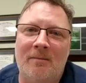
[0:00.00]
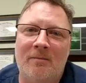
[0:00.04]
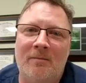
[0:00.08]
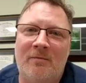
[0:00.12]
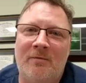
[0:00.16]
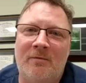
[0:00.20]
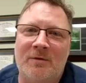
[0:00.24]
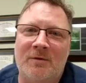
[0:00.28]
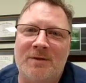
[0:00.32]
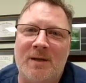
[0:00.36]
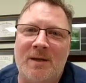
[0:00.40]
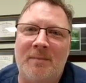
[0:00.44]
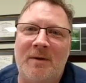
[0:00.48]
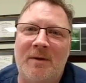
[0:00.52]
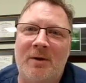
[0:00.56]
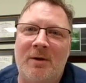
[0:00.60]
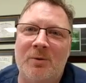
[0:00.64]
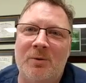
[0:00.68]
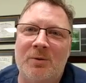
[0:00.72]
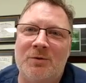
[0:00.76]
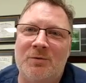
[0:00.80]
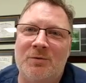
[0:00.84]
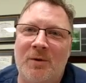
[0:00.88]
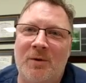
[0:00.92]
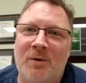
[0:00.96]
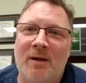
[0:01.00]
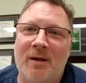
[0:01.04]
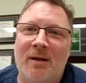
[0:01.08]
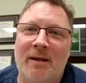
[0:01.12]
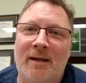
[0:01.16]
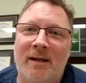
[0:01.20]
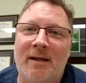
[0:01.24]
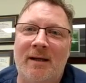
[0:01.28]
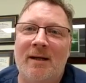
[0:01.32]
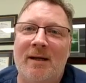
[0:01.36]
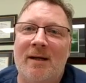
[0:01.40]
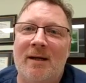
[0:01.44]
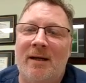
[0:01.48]
for somebody who was
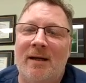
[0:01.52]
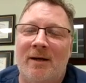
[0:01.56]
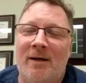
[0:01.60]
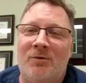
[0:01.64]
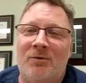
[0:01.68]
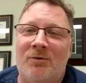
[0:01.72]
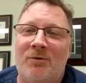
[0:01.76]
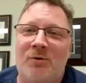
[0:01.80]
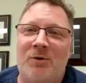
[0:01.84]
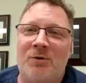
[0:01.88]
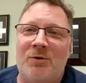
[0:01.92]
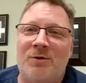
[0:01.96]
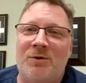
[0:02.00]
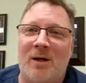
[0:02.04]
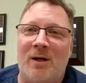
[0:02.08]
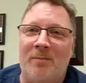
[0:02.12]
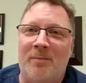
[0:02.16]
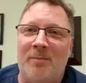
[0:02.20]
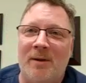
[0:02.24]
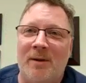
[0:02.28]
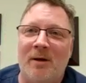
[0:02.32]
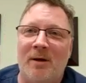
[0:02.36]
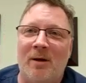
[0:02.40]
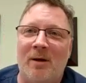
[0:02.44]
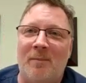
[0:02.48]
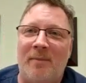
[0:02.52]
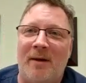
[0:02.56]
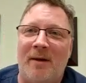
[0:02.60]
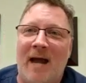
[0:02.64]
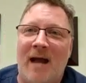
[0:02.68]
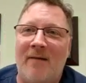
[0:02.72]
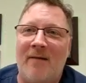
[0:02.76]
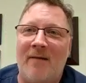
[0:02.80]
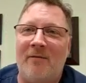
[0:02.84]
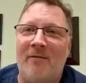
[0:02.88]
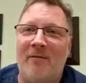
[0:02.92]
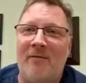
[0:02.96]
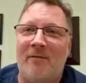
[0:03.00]
really introducing a bill on
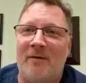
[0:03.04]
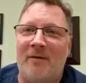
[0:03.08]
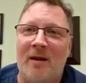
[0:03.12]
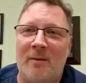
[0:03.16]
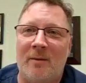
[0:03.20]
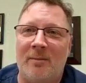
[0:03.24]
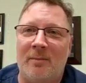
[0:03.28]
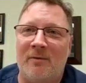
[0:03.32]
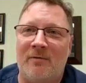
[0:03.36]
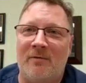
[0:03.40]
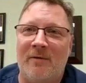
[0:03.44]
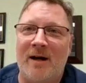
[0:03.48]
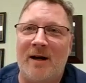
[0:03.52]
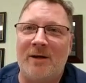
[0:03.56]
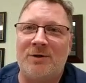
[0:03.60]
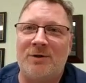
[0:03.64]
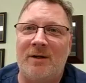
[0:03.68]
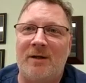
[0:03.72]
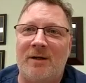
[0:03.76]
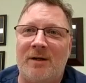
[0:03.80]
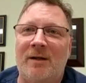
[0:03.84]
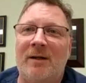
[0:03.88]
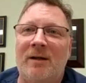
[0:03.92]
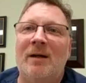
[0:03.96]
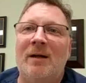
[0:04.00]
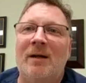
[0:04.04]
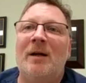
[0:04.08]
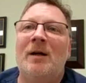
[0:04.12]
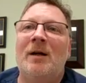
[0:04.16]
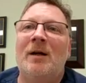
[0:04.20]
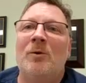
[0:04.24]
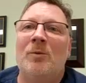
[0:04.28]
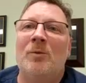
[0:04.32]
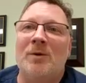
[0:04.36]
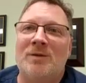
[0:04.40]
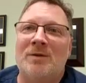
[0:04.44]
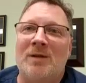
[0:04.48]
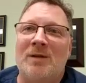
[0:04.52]
behalf of another profession,
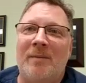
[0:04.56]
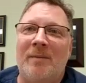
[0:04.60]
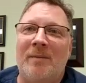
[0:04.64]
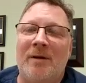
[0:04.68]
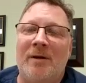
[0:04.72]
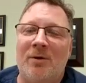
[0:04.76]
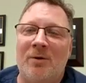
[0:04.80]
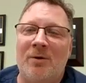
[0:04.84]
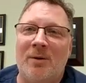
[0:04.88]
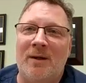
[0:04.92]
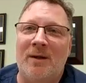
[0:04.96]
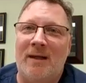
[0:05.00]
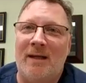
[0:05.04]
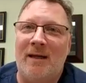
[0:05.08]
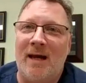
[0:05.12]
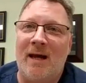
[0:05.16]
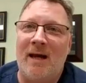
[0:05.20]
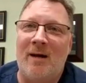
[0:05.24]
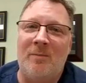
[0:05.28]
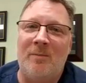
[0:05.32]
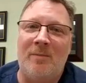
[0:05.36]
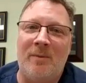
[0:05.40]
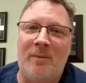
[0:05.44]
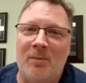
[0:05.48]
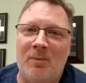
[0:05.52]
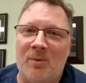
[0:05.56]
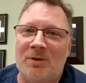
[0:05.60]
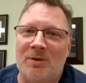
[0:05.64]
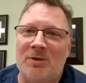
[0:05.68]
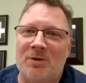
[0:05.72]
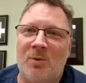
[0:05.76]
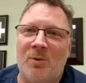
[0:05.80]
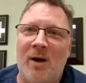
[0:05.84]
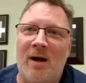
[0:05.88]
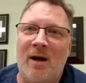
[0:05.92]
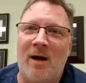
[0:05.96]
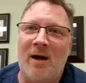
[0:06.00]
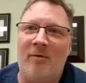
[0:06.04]
was somebody who in the end was
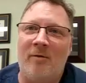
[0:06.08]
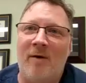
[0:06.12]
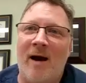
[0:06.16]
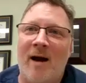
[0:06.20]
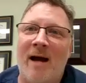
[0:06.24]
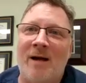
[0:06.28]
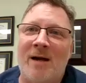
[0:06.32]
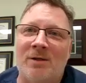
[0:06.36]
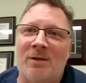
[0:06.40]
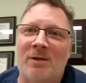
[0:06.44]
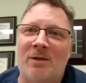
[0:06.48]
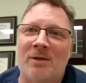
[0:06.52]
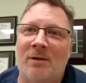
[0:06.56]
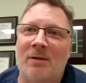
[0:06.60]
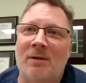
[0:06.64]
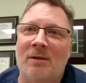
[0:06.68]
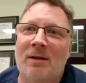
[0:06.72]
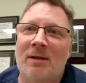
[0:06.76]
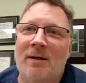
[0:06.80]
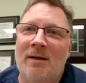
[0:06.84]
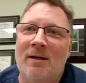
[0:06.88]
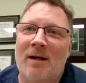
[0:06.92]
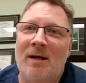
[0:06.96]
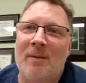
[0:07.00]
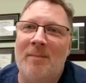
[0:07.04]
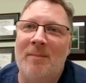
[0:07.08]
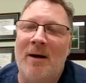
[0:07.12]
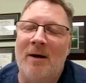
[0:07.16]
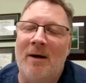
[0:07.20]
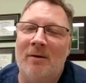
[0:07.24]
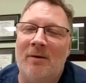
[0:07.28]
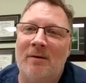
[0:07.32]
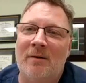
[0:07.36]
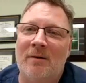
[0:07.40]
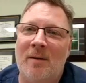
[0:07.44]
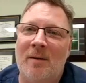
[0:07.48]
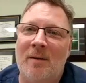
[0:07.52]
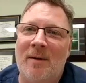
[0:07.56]
quite rational
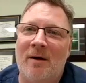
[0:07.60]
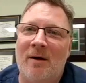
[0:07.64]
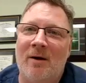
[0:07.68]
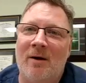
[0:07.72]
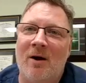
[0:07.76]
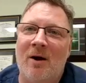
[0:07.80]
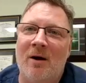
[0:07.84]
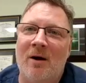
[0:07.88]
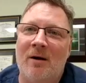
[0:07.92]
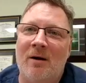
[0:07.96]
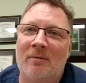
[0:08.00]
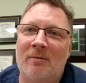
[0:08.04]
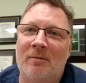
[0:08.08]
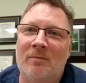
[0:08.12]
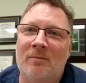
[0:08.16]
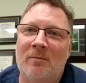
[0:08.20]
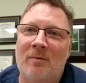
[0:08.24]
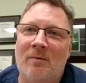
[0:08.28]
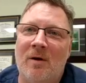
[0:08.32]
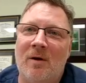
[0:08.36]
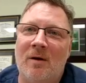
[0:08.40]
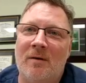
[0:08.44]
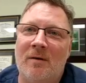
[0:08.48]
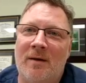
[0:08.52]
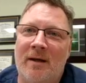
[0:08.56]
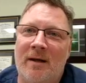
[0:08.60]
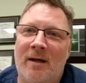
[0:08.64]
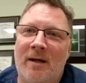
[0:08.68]
about the